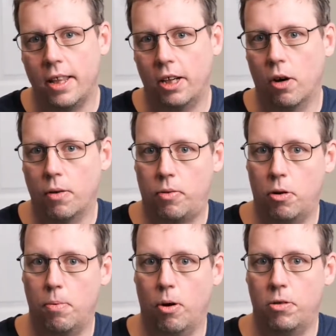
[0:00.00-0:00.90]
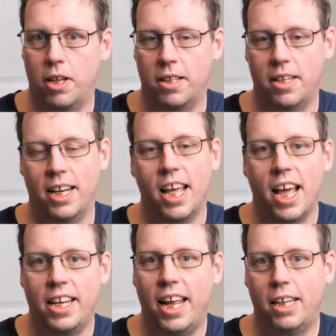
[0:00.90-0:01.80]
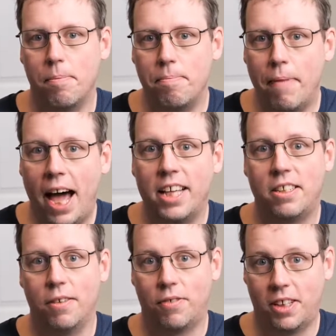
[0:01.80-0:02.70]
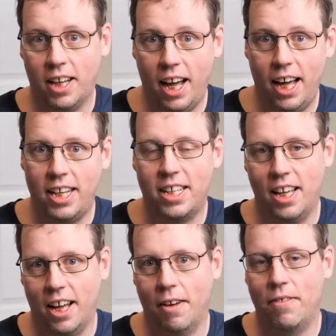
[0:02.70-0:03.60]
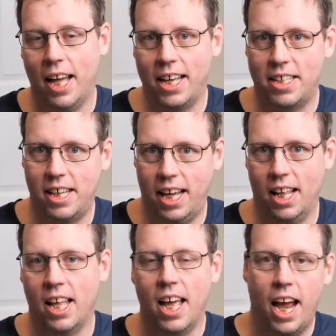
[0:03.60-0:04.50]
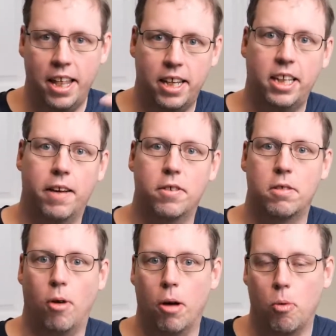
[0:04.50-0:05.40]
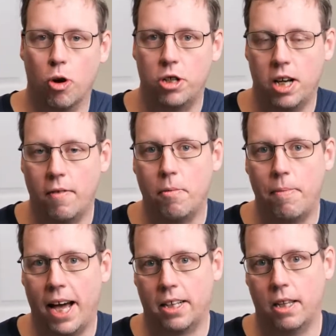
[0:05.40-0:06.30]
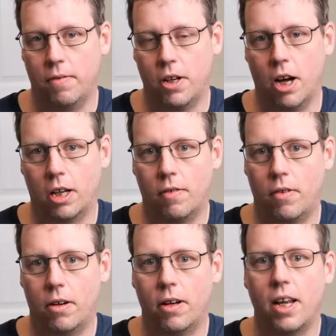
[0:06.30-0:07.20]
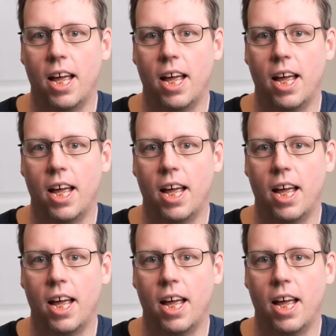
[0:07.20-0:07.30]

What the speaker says: they go through, process it, take a massive cut of that sale, and then give a small portion of it back to the photographer.